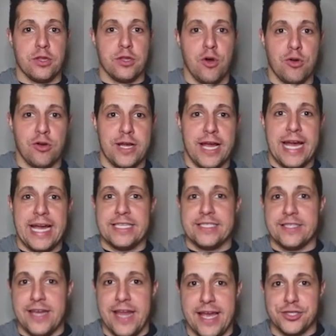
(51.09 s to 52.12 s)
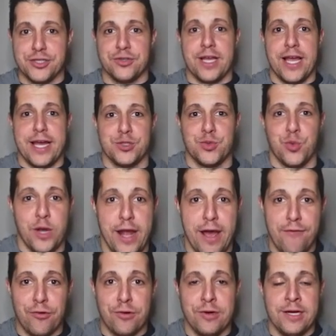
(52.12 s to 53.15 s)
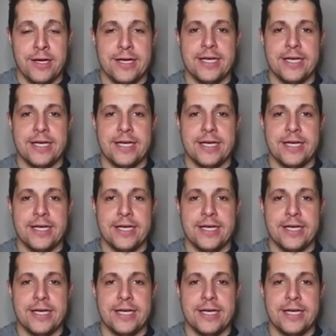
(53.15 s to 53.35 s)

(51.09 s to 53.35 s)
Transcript: local guys, the national guys, whatever.